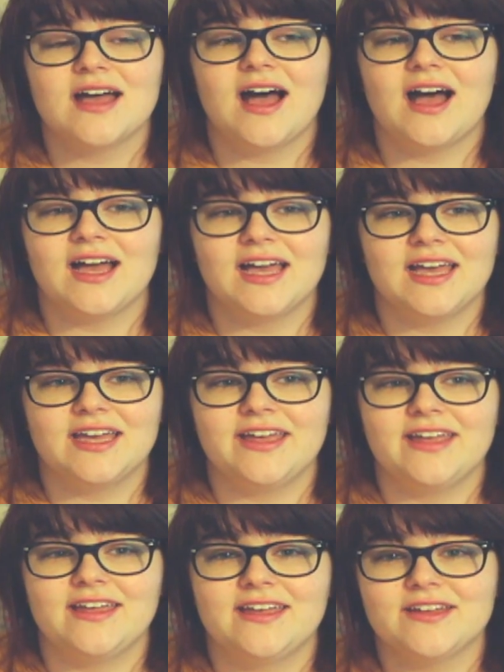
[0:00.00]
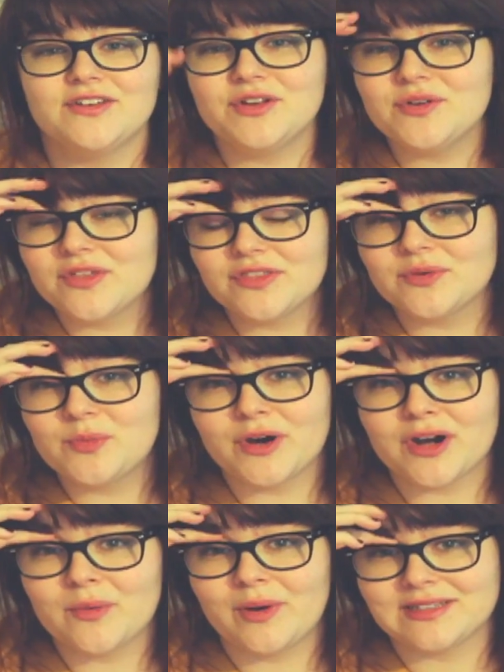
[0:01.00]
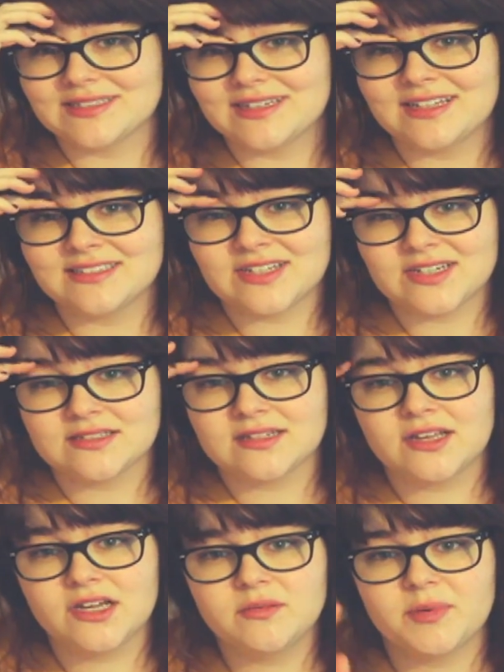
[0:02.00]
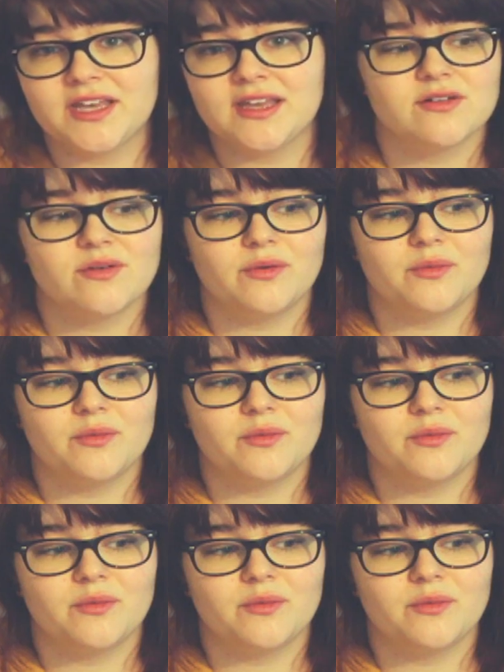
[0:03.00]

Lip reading: I knew that the work wasn't as good as it could be.